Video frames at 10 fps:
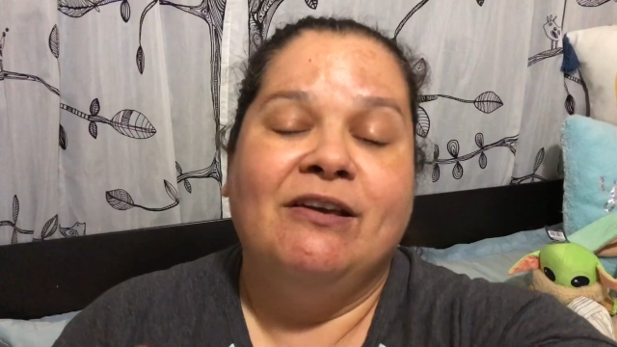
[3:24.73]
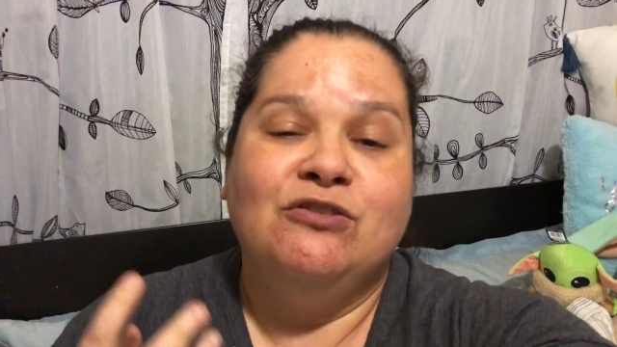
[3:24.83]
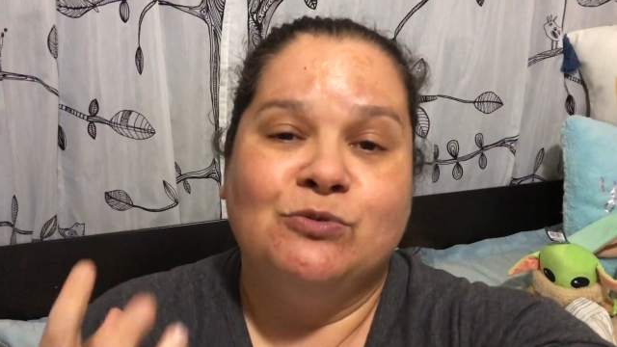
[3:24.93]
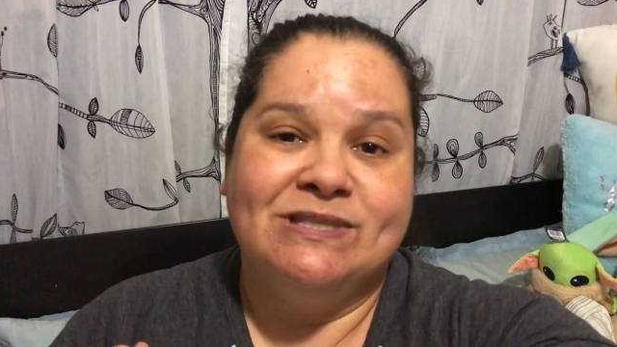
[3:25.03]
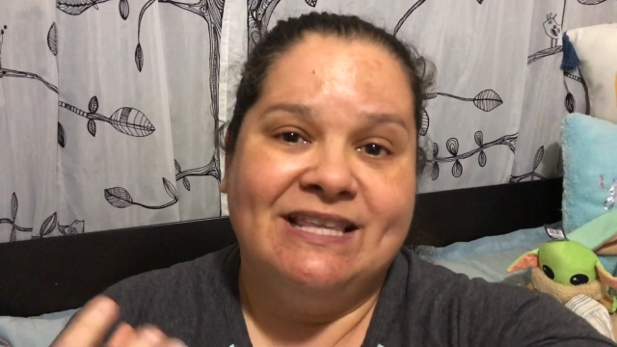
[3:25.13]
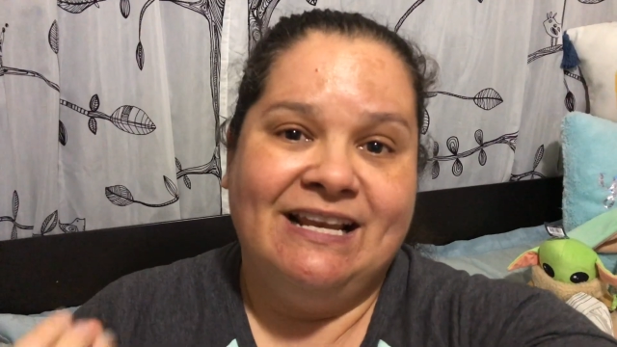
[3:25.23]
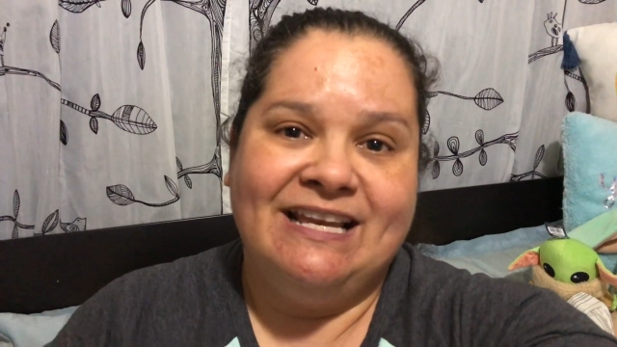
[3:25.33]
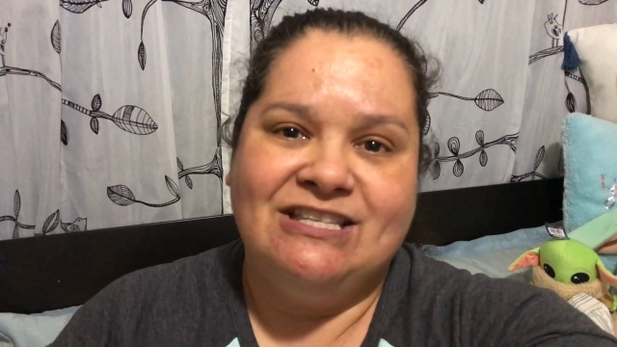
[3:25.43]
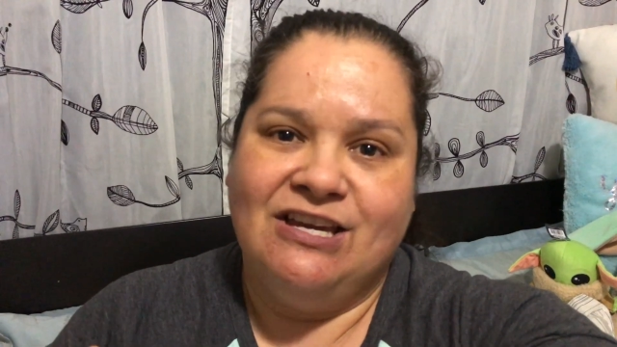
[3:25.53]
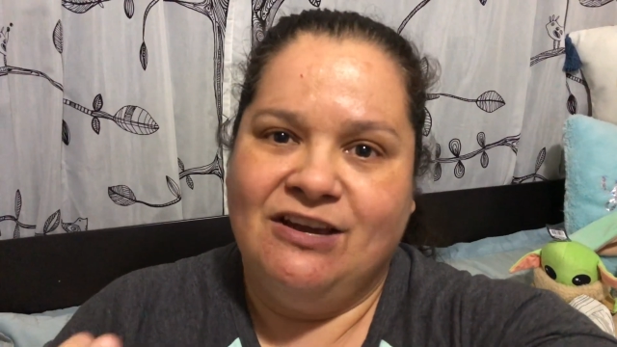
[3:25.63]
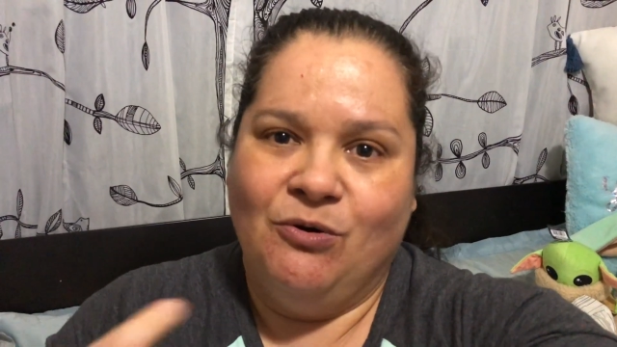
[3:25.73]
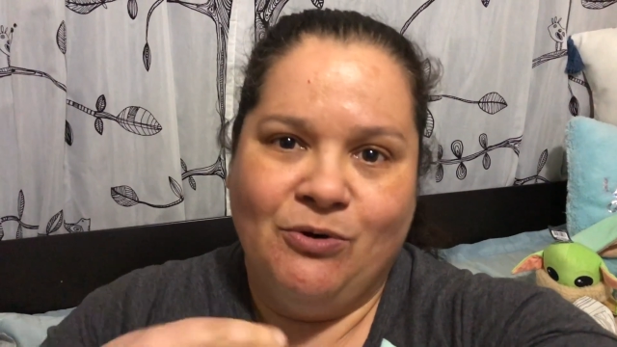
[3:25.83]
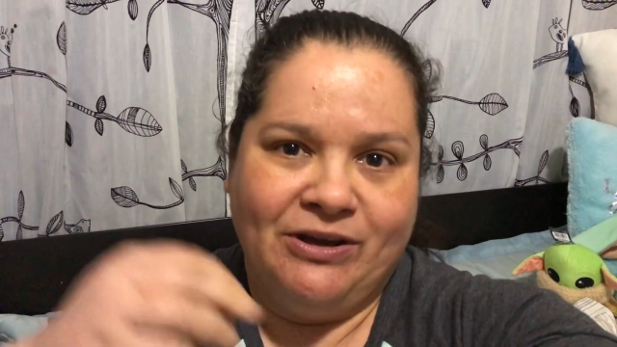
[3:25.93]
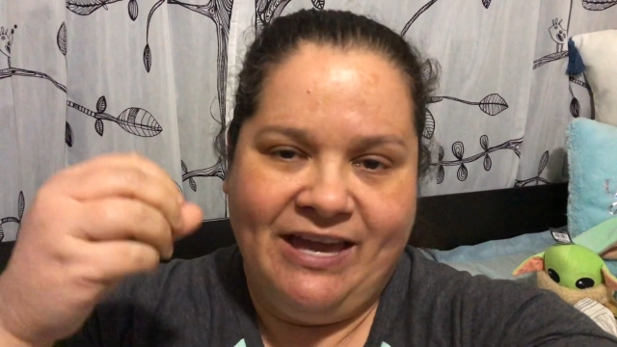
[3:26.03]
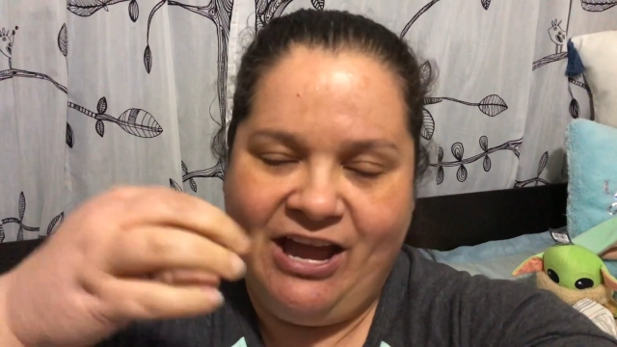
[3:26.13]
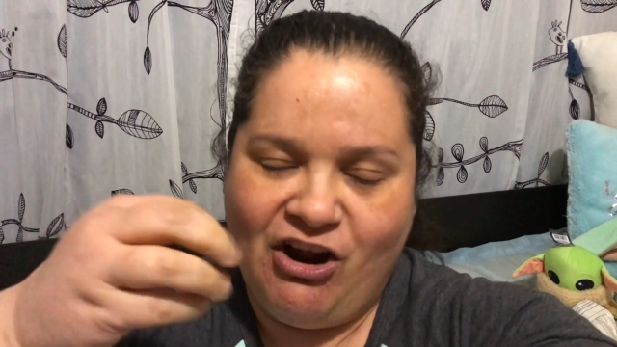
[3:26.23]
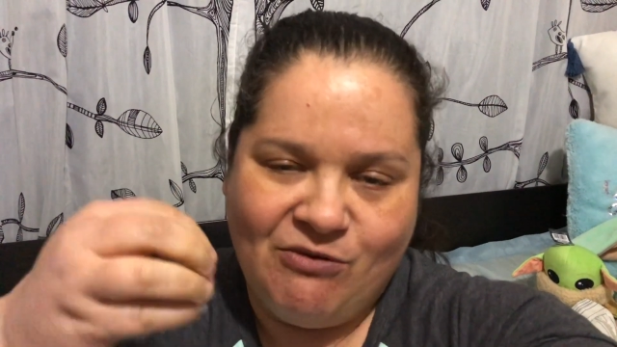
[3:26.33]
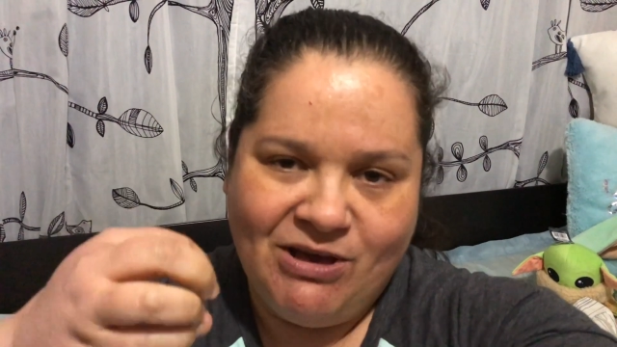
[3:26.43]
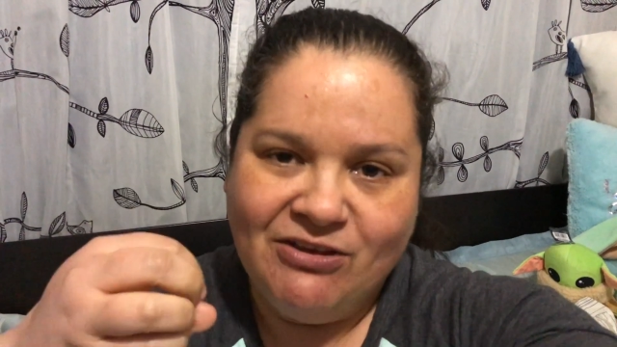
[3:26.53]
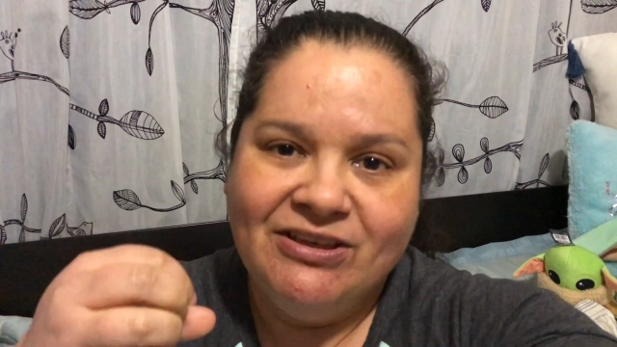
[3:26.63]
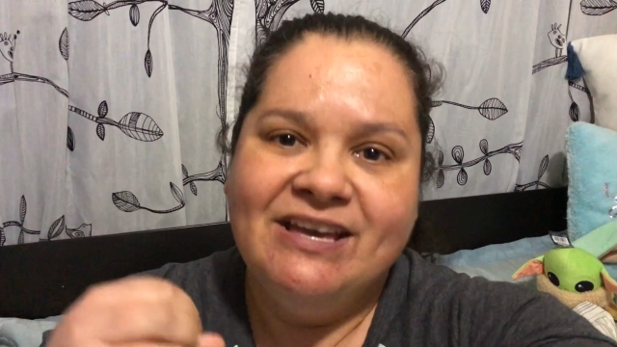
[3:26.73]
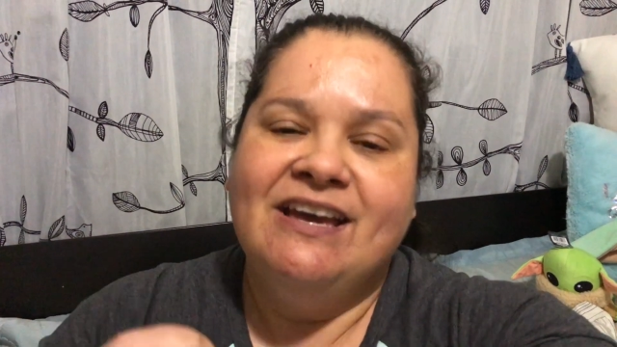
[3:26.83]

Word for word: dulce de leche or caramel